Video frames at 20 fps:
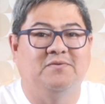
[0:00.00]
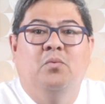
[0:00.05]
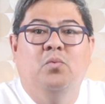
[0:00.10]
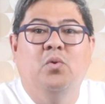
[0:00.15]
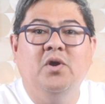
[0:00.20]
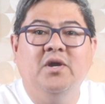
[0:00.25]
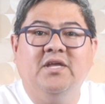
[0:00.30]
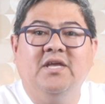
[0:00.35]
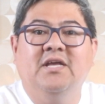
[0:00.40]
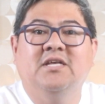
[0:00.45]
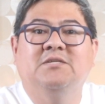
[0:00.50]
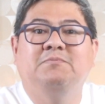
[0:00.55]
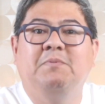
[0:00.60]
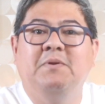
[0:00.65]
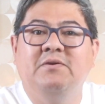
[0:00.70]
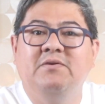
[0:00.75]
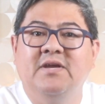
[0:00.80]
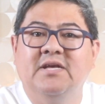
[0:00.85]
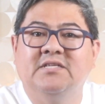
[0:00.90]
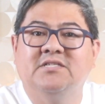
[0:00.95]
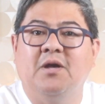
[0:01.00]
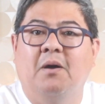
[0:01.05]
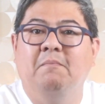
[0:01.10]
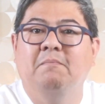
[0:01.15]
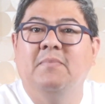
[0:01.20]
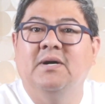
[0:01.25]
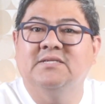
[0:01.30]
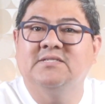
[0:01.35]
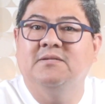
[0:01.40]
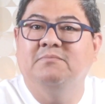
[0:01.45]
Work experience
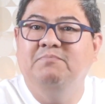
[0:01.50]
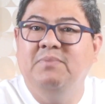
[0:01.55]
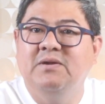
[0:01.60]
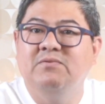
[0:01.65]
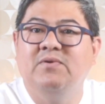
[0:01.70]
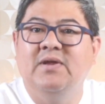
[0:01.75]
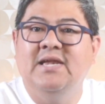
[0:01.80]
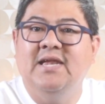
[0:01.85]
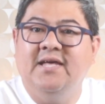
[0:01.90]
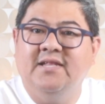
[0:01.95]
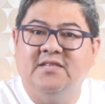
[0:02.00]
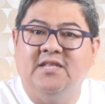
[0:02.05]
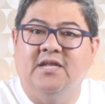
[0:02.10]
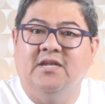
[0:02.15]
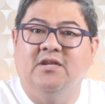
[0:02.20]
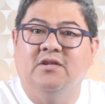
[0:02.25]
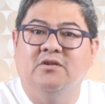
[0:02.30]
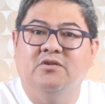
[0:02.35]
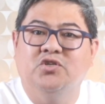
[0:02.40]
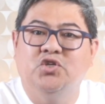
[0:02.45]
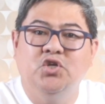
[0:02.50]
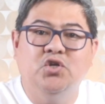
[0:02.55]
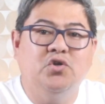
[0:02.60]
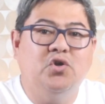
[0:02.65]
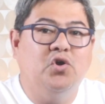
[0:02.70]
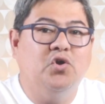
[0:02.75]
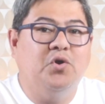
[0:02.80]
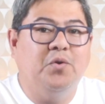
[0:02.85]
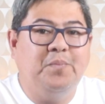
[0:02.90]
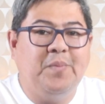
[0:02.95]
must be related to
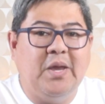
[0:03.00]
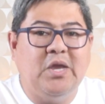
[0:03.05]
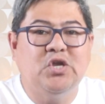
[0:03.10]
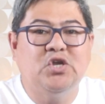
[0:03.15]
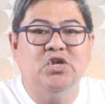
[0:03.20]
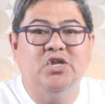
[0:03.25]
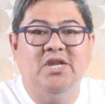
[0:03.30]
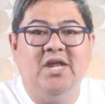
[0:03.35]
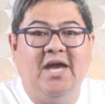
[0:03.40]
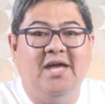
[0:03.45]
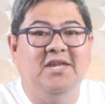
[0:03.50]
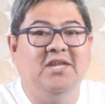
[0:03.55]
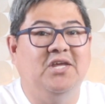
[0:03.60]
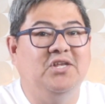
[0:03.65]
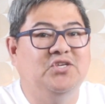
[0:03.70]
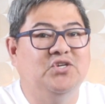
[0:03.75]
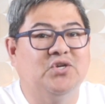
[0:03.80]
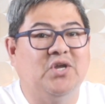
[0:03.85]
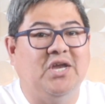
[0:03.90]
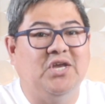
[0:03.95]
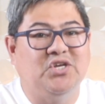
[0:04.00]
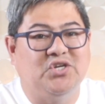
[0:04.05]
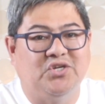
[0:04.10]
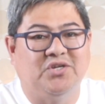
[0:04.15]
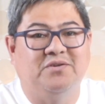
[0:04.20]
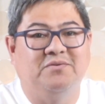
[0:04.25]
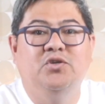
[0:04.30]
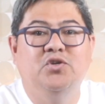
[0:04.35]
your occupation and education.